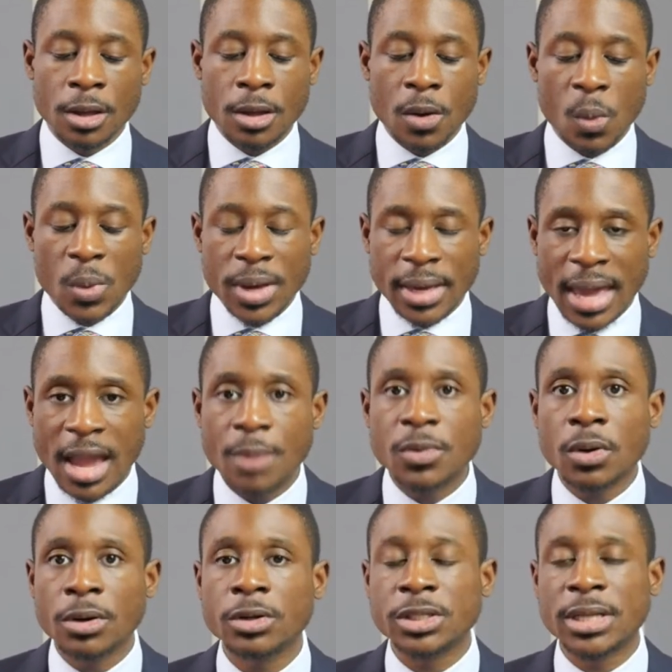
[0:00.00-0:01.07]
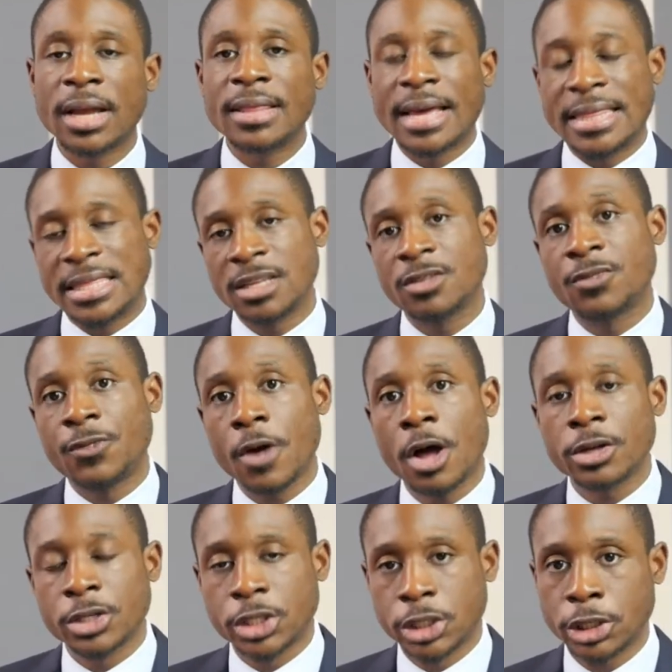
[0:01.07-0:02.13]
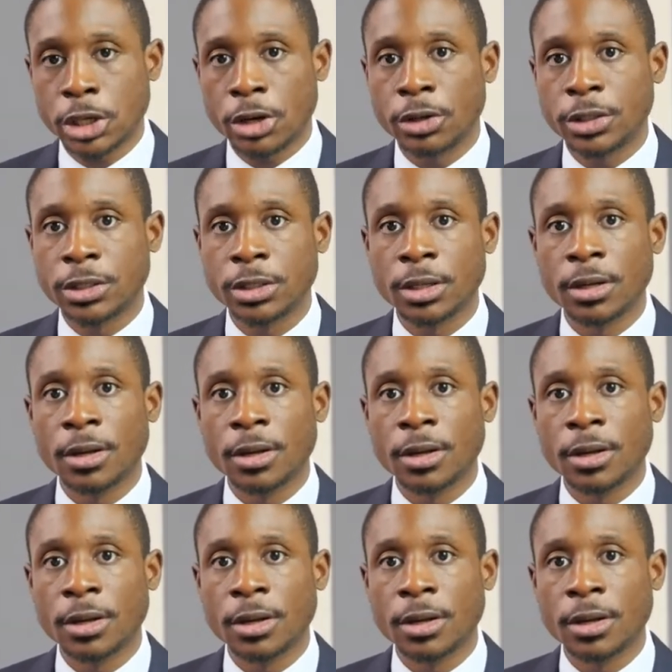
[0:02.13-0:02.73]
We came to understand that this false church,